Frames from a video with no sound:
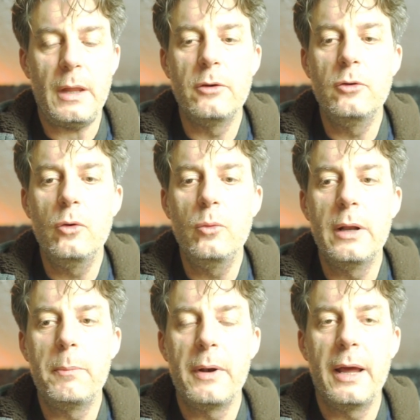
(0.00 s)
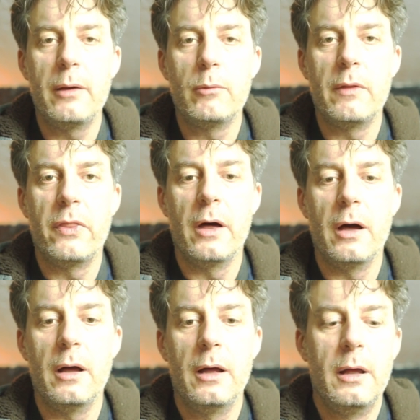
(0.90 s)
you will play with
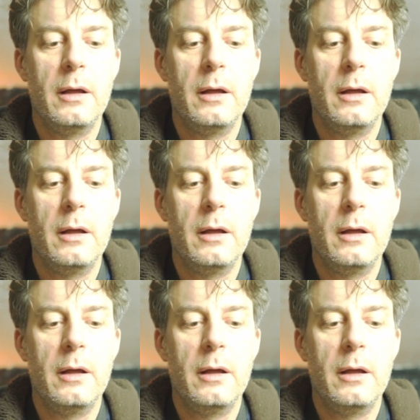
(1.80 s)
a